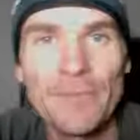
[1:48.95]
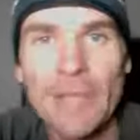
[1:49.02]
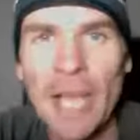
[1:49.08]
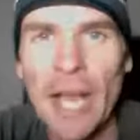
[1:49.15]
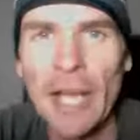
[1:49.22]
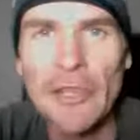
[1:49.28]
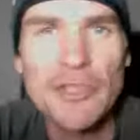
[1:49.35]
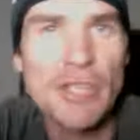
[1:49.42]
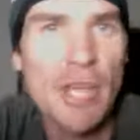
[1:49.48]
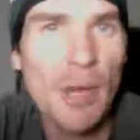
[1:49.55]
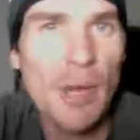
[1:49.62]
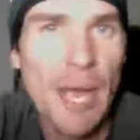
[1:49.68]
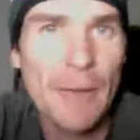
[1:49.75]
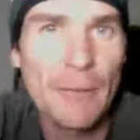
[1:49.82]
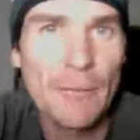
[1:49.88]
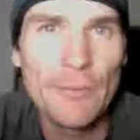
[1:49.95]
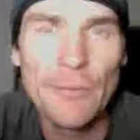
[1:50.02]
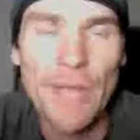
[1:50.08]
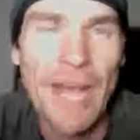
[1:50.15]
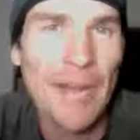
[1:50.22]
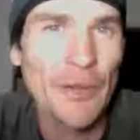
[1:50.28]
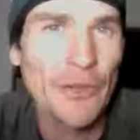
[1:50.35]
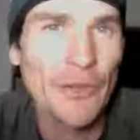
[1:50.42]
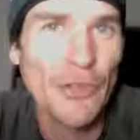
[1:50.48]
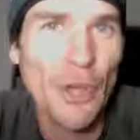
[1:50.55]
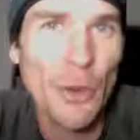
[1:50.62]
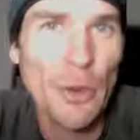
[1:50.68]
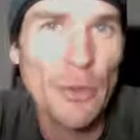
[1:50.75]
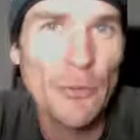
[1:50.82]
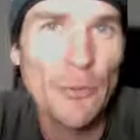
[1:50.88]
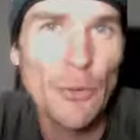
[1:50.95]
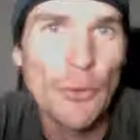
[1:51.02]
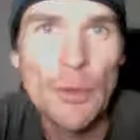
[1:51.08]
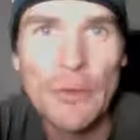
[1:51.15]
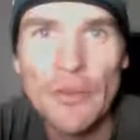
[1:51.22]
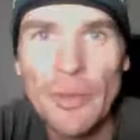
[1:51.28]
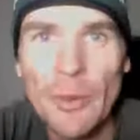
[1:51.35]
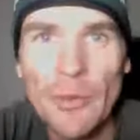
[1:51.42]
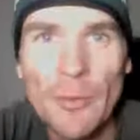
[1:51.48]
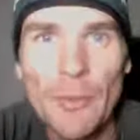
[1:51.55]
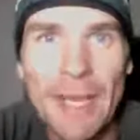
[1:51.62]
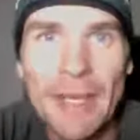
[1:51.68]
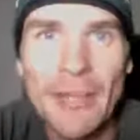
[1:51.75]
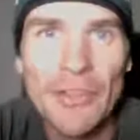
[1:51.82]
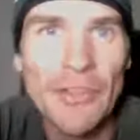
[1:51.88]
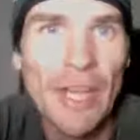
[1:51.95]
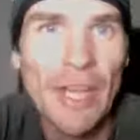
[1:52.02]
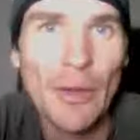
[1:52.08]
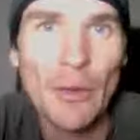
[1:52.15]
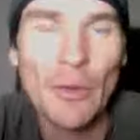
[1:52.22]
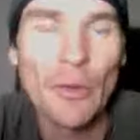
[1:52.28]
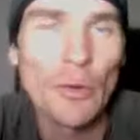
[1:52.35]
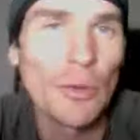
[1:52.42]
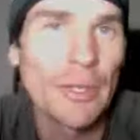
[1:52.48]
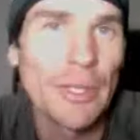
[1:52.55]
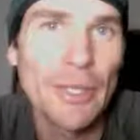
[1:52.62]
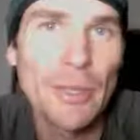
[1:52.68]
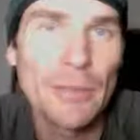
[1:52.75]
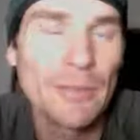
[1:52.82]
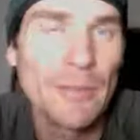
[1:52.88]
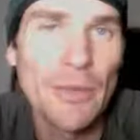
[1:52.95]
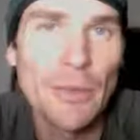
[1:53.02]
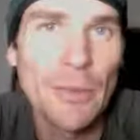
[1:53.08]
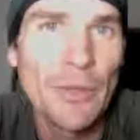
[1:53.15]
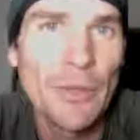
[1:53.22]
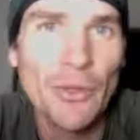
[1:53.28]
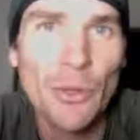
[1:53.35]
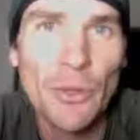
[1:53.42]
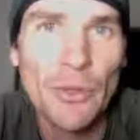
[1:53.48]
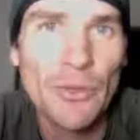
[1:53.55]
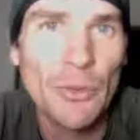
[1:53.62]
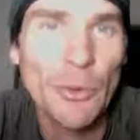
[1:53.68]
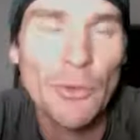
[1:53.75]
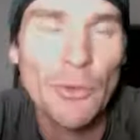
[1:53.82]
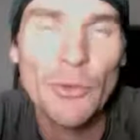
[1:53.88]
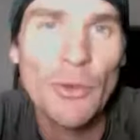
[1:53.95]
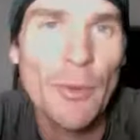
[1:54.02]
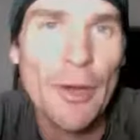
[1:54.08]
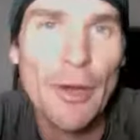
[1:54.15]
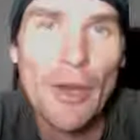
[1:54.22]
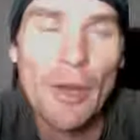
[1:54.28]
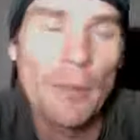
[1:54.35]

Occasionally I'll have added salt in food if someone's making a salad or you know there's a bit of soy sauce or tomato.